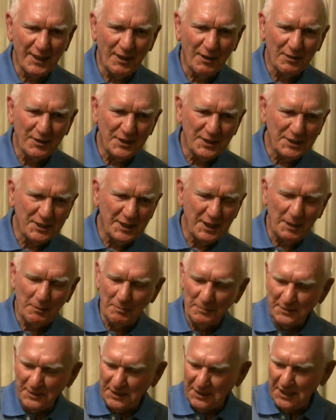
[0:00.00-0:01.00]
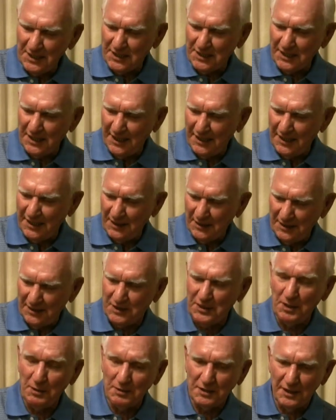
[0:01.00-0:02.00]
off the ship, she said,
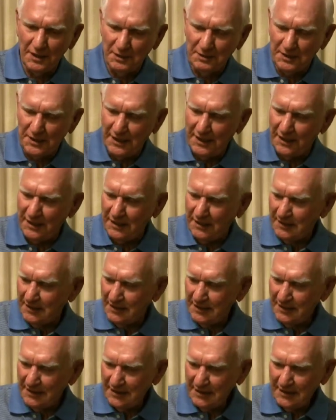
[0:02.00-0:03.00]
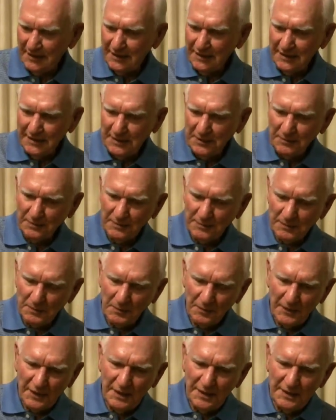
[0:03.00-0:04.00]
She was a lieutenant.
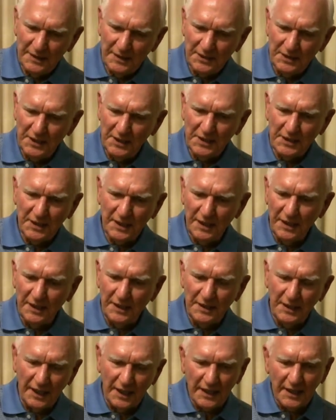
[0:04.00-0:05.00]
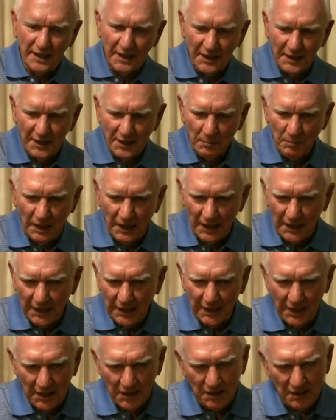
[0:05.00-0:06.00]
And she said, I got a good mind
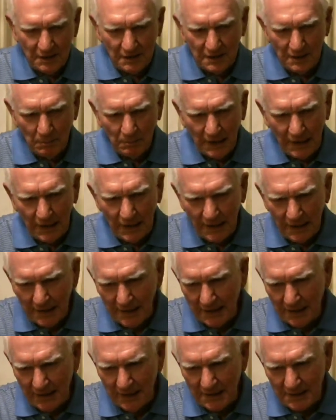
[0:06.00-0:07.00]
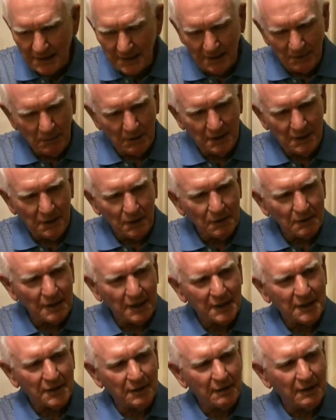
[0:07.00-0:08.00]
to kiss you goodbye. And I said, Well, don't
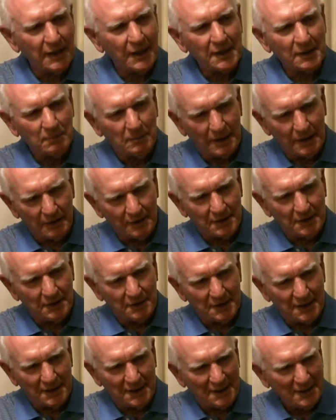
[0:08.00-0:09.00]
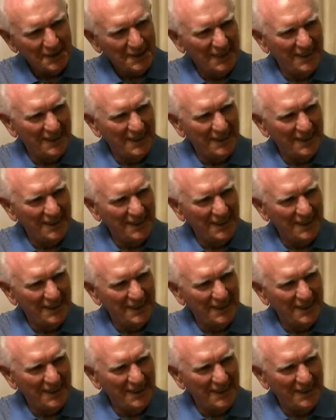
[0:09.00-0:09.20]
let the rank bother you any.